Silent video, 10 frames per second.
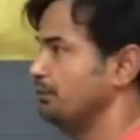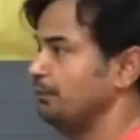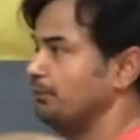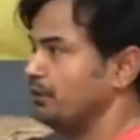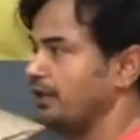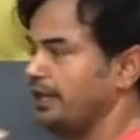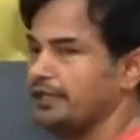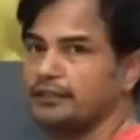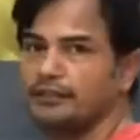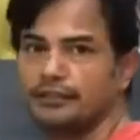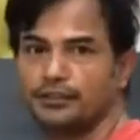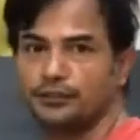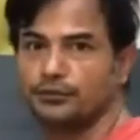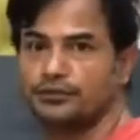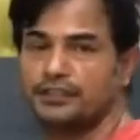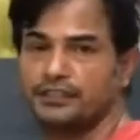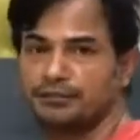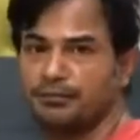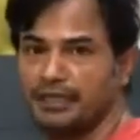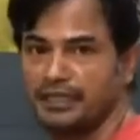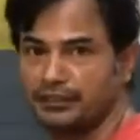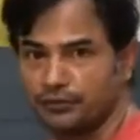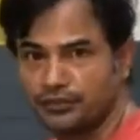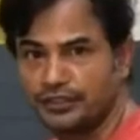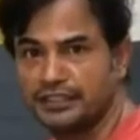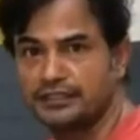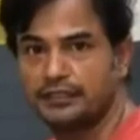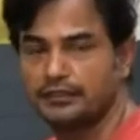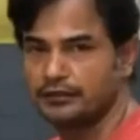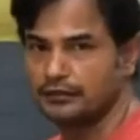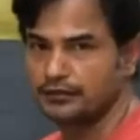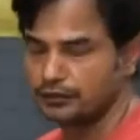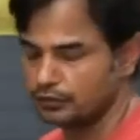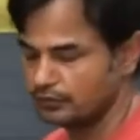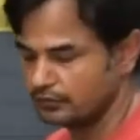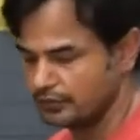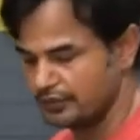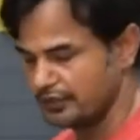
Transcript: you remember, I use this, my cushion as a, you know,